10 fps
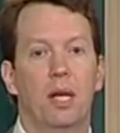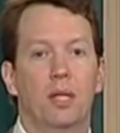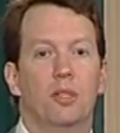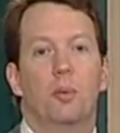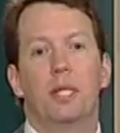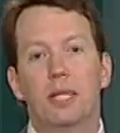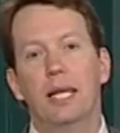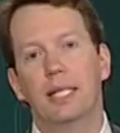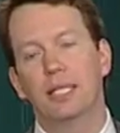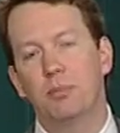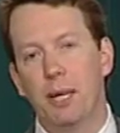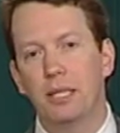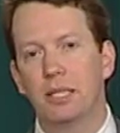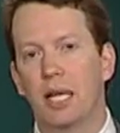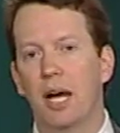So we think that space
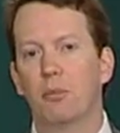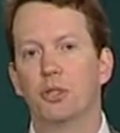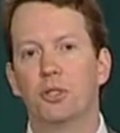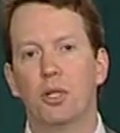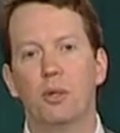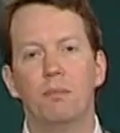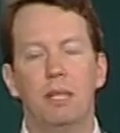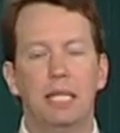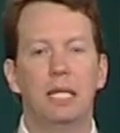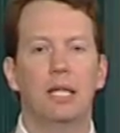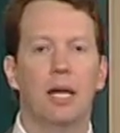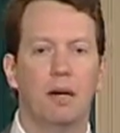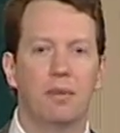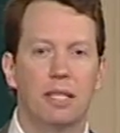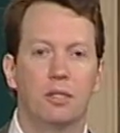and time are so immediate and
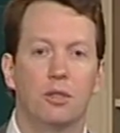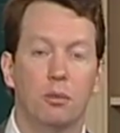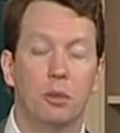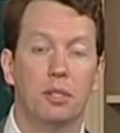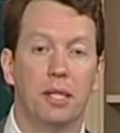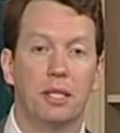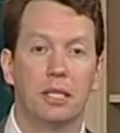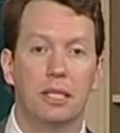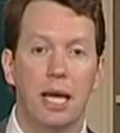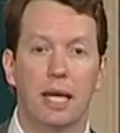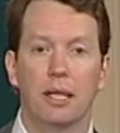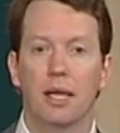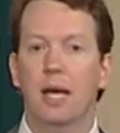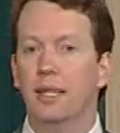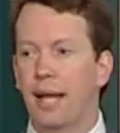obvious there's almost nothing to say.
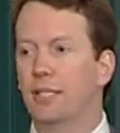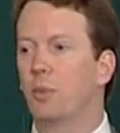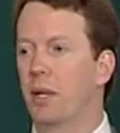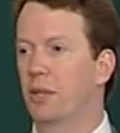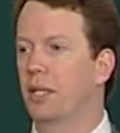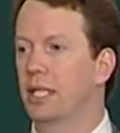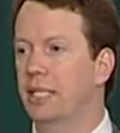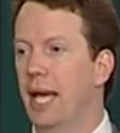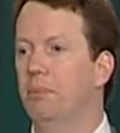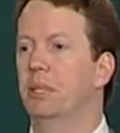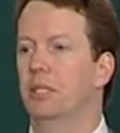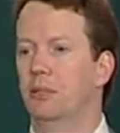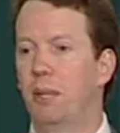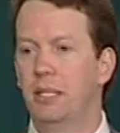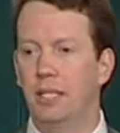That's where things happen.
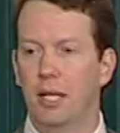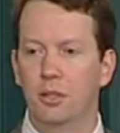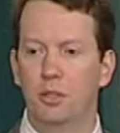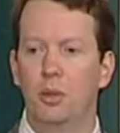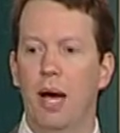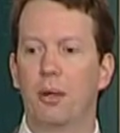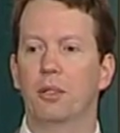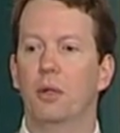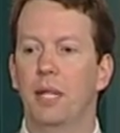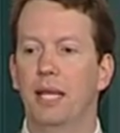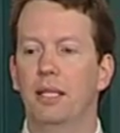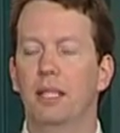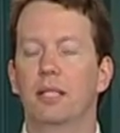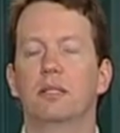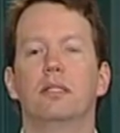Space tells you how to locate
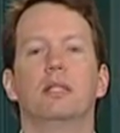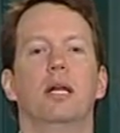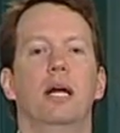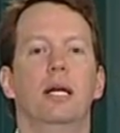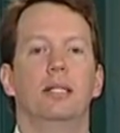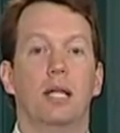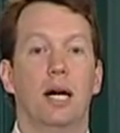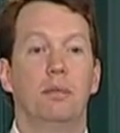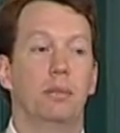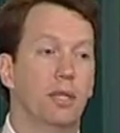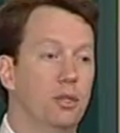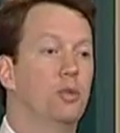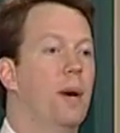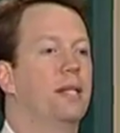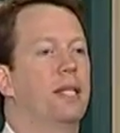things. Time tells you
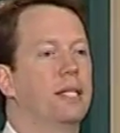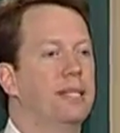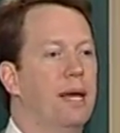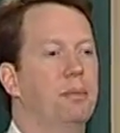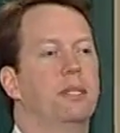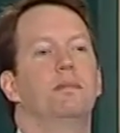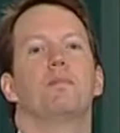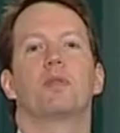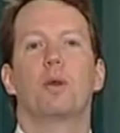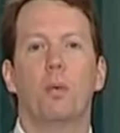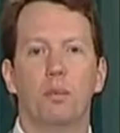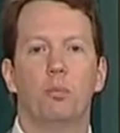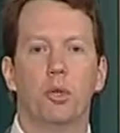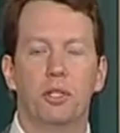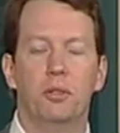when things happen. What
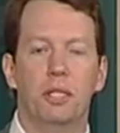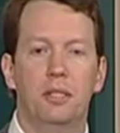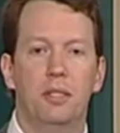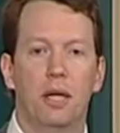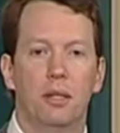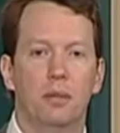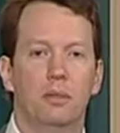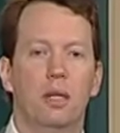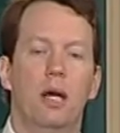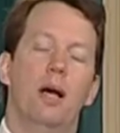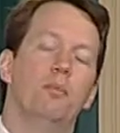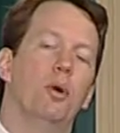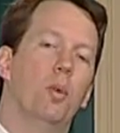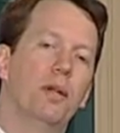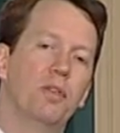more do you need to know? But
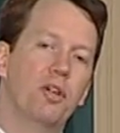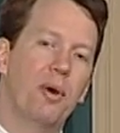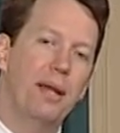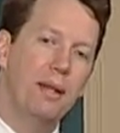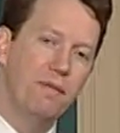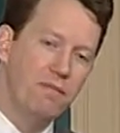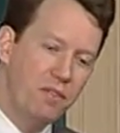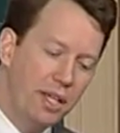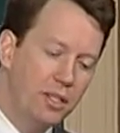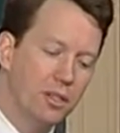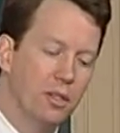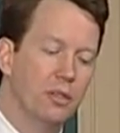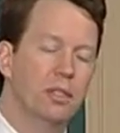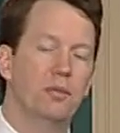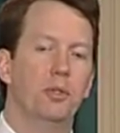one of the great
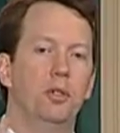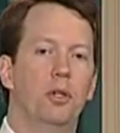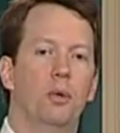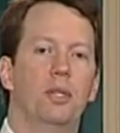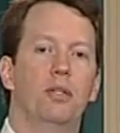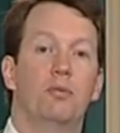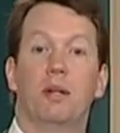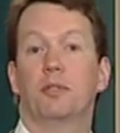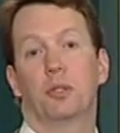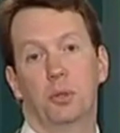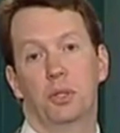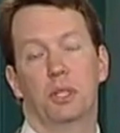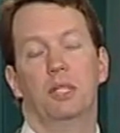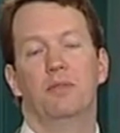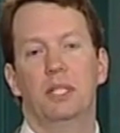features of the Newtonian
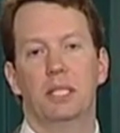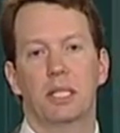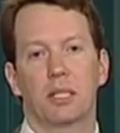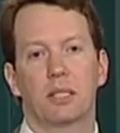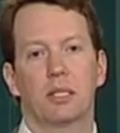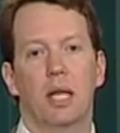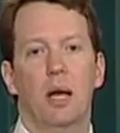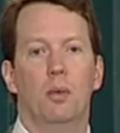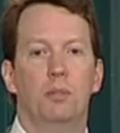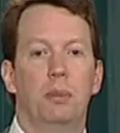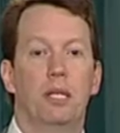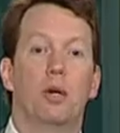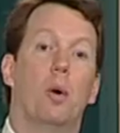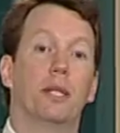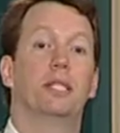revolution in physics was being
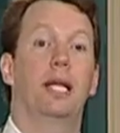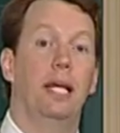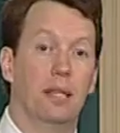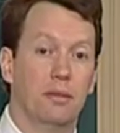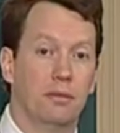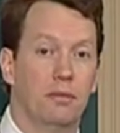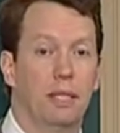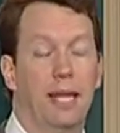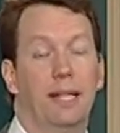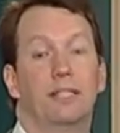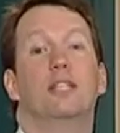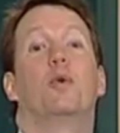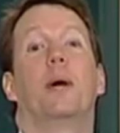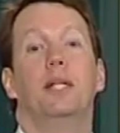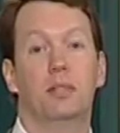quantitative, attaching
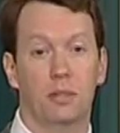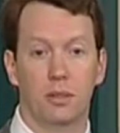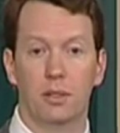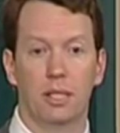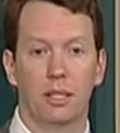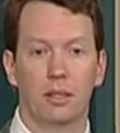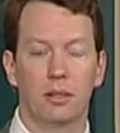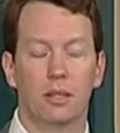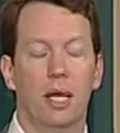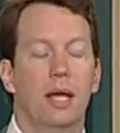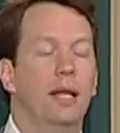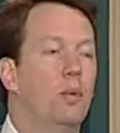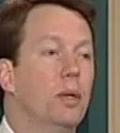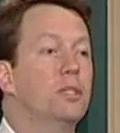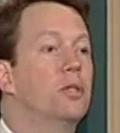equations to things. It
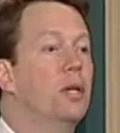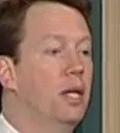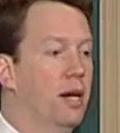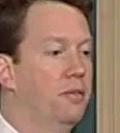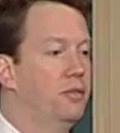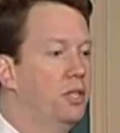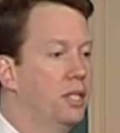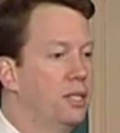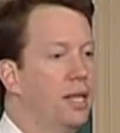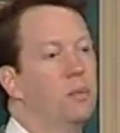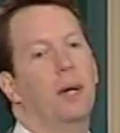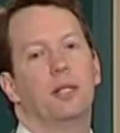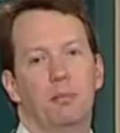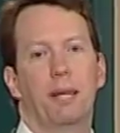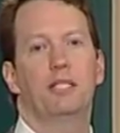wasn't good enough to just say, well,
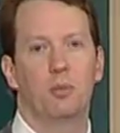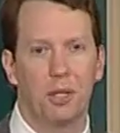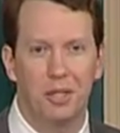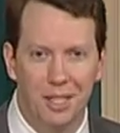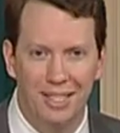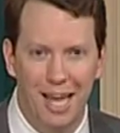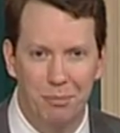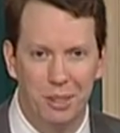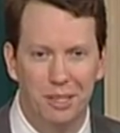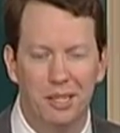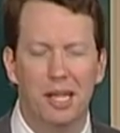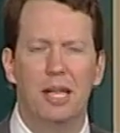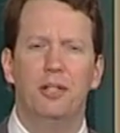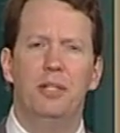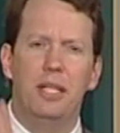space is where things happen.
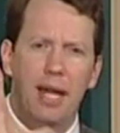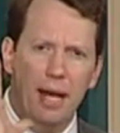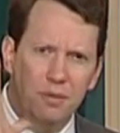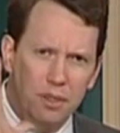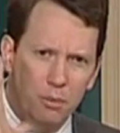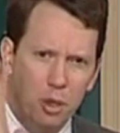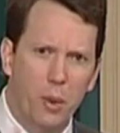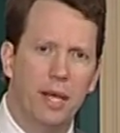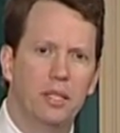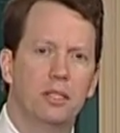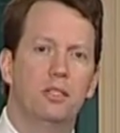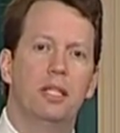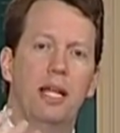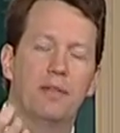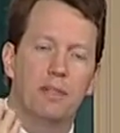You need to have some equations, you
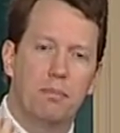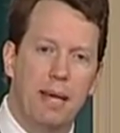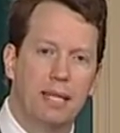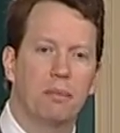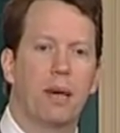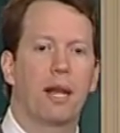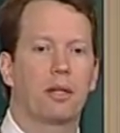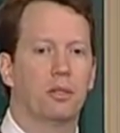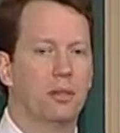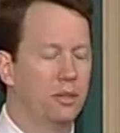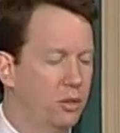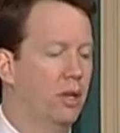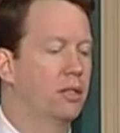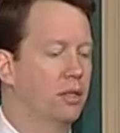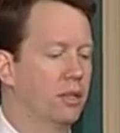need to have some mathematical
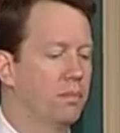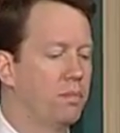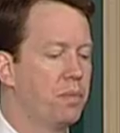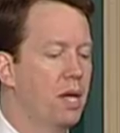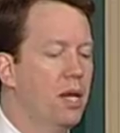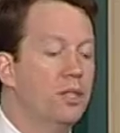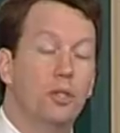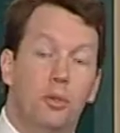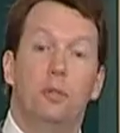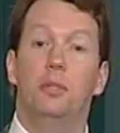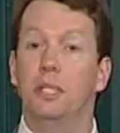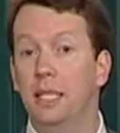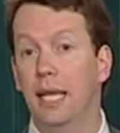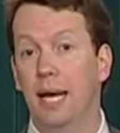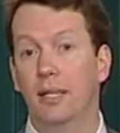structure. So Newton
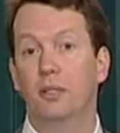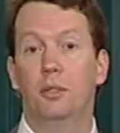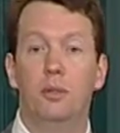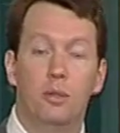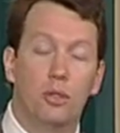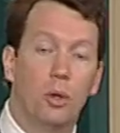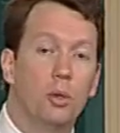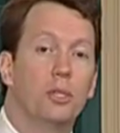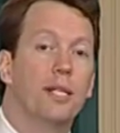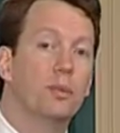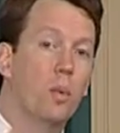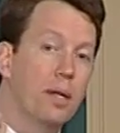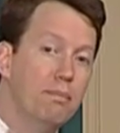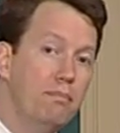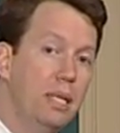did that. Newton told us what
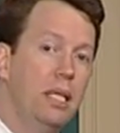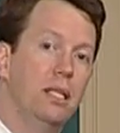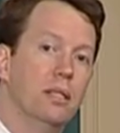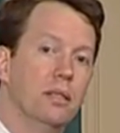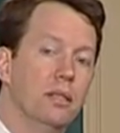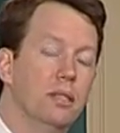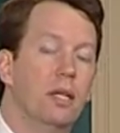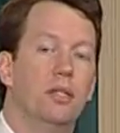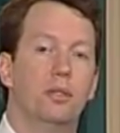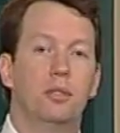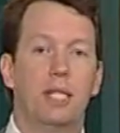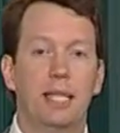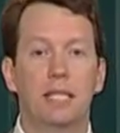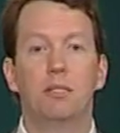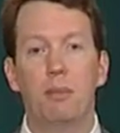it means to say
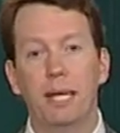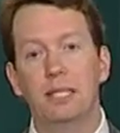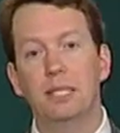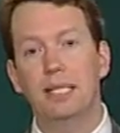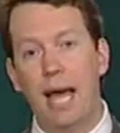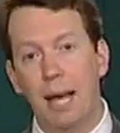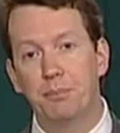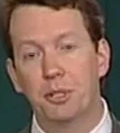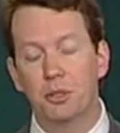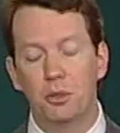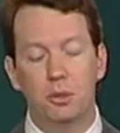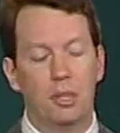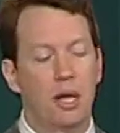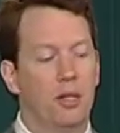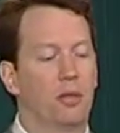that space is an absolute
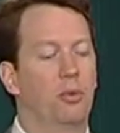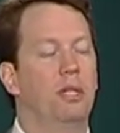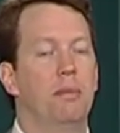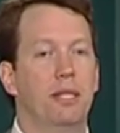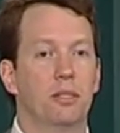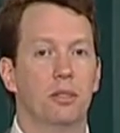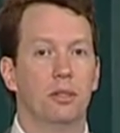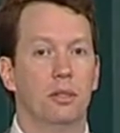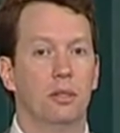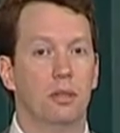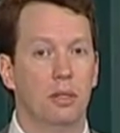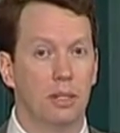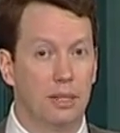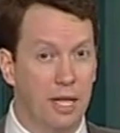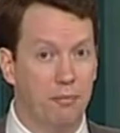three-dimensional
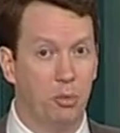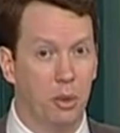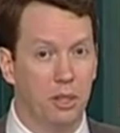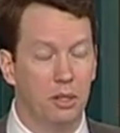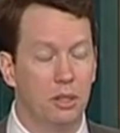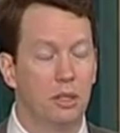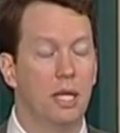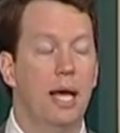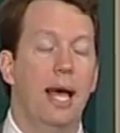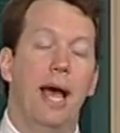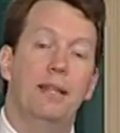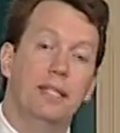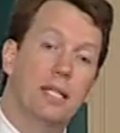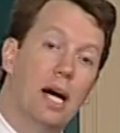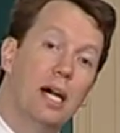set of points, and that
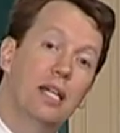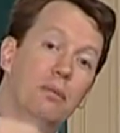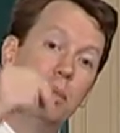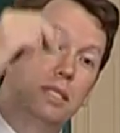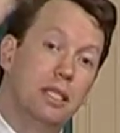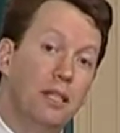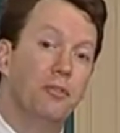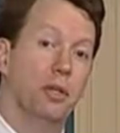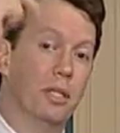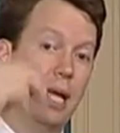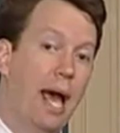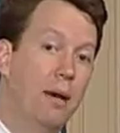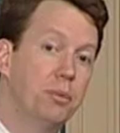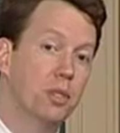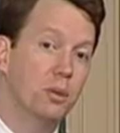time is a different,
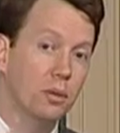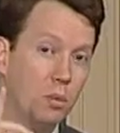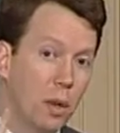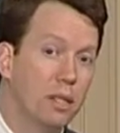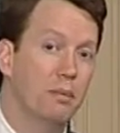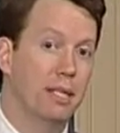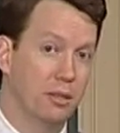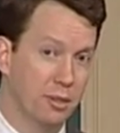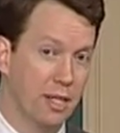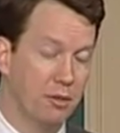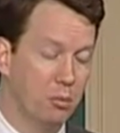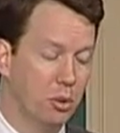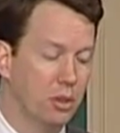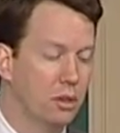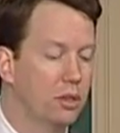absolute one-dimensional set of
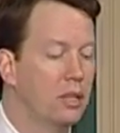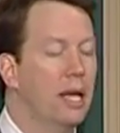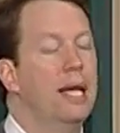points.